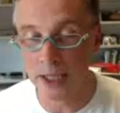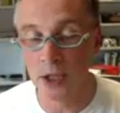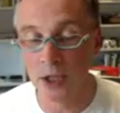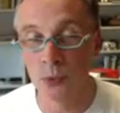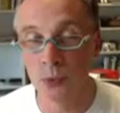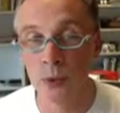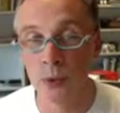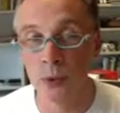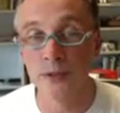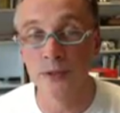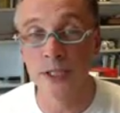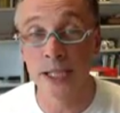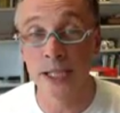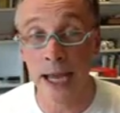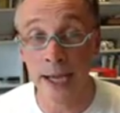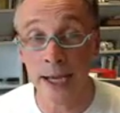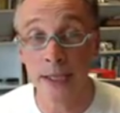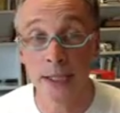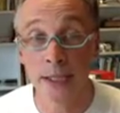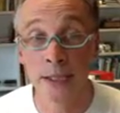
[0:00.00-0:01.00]
that we've
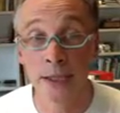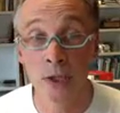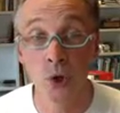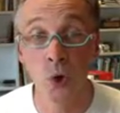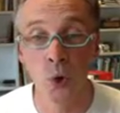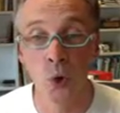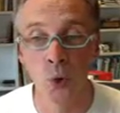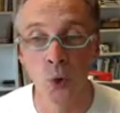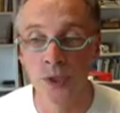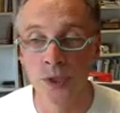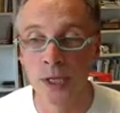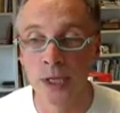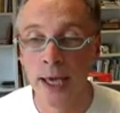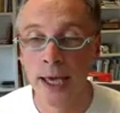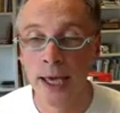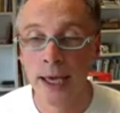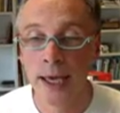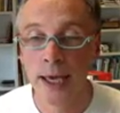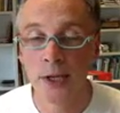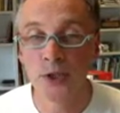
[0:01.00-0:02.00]
set in the course
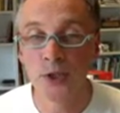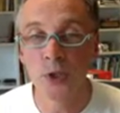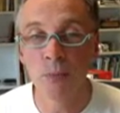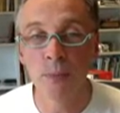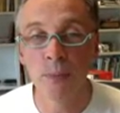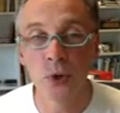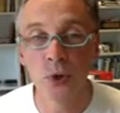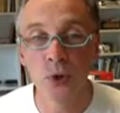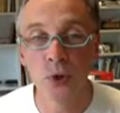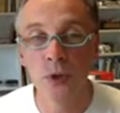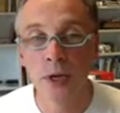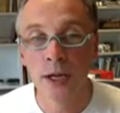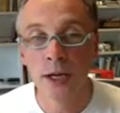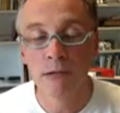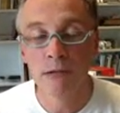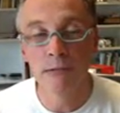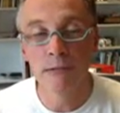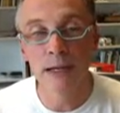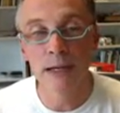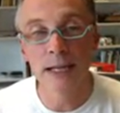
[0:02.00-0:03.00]
is to build
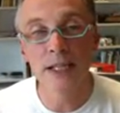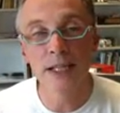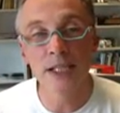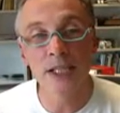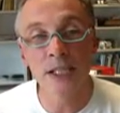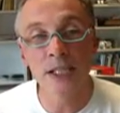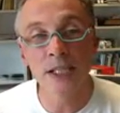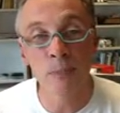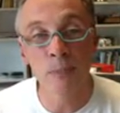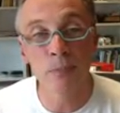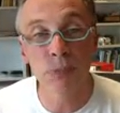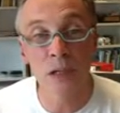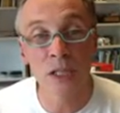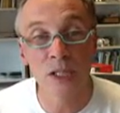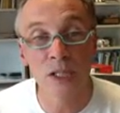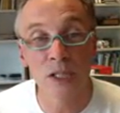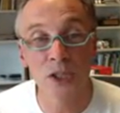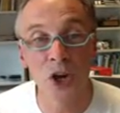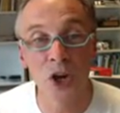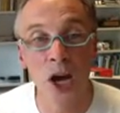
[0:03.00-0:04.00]
really the
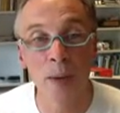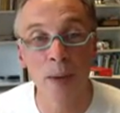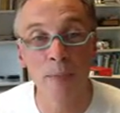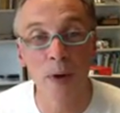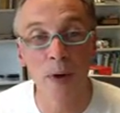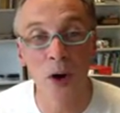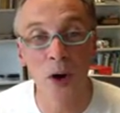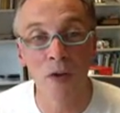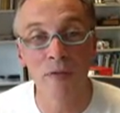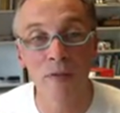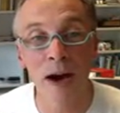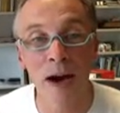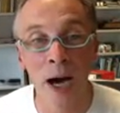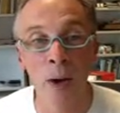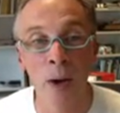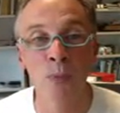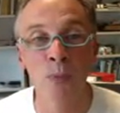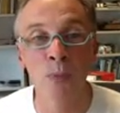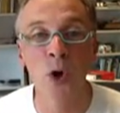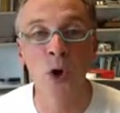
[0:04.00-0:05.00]
simplest type of
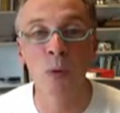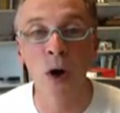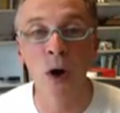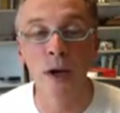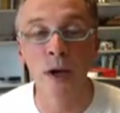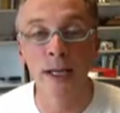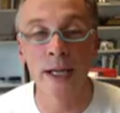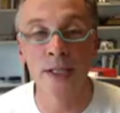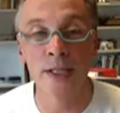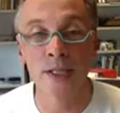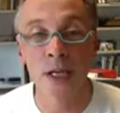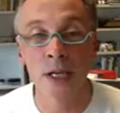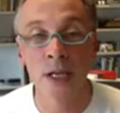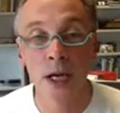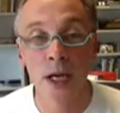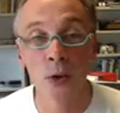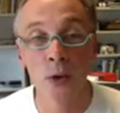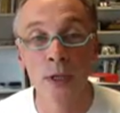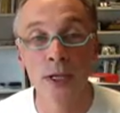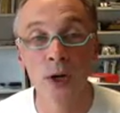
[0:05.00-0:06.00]
arm robot. It's
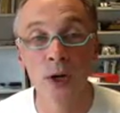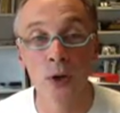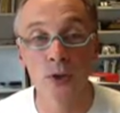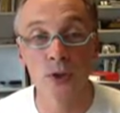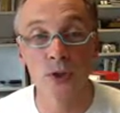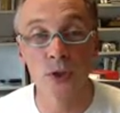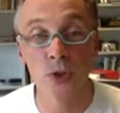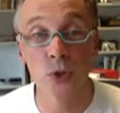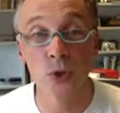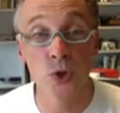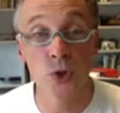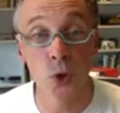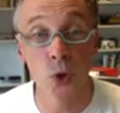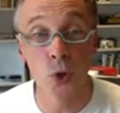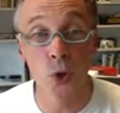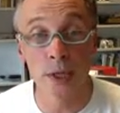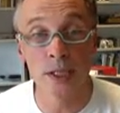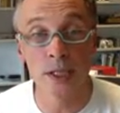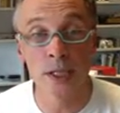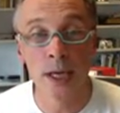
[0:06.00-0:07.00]
only got 2
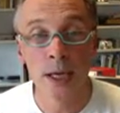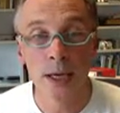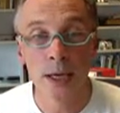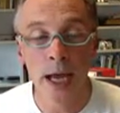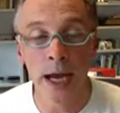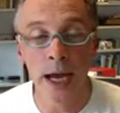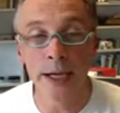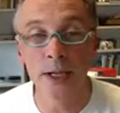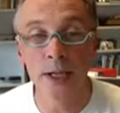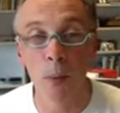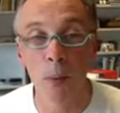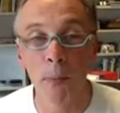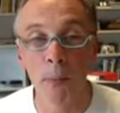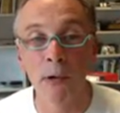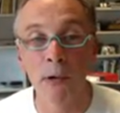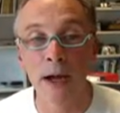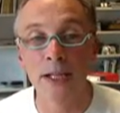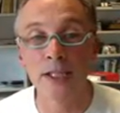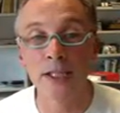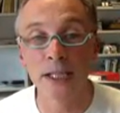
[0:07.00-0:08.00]
joints, and it
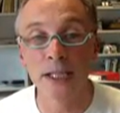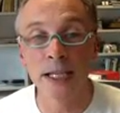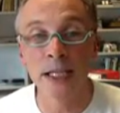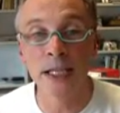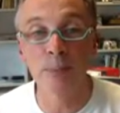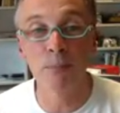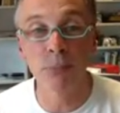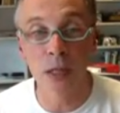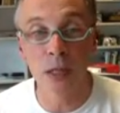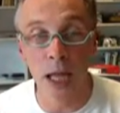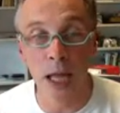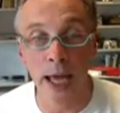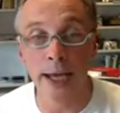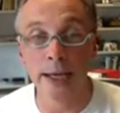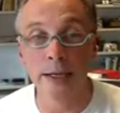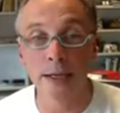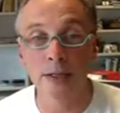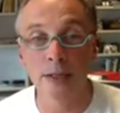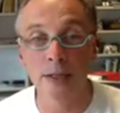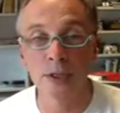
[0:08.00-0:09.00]
operates in a
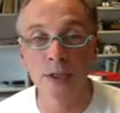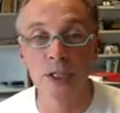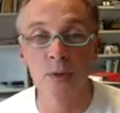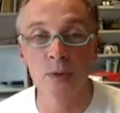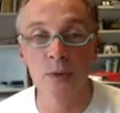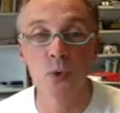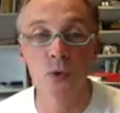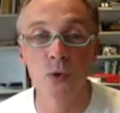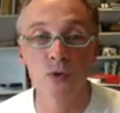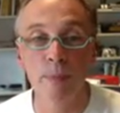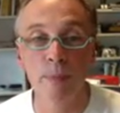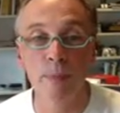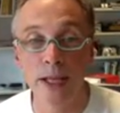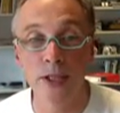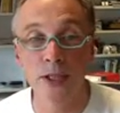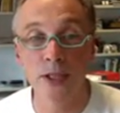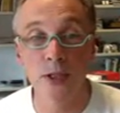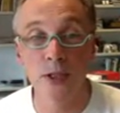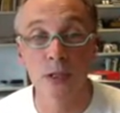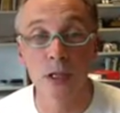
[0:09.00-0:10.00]
plane. So it just moves a
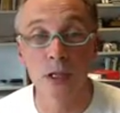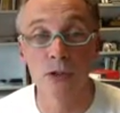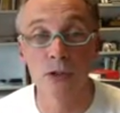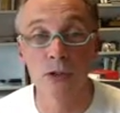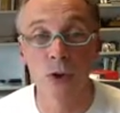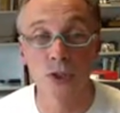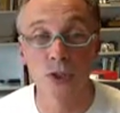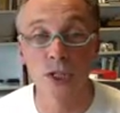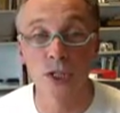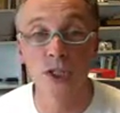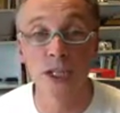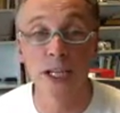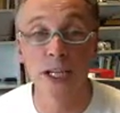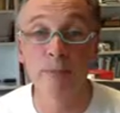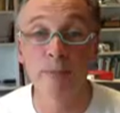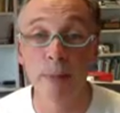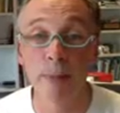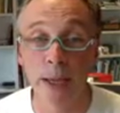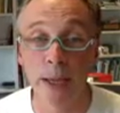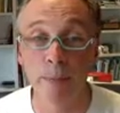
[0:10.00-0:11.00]
pencil across a sheet
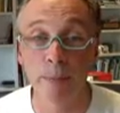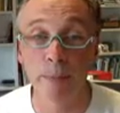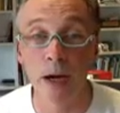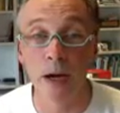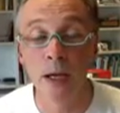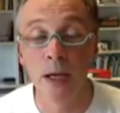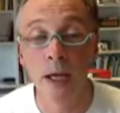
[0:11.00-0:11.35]
of paper.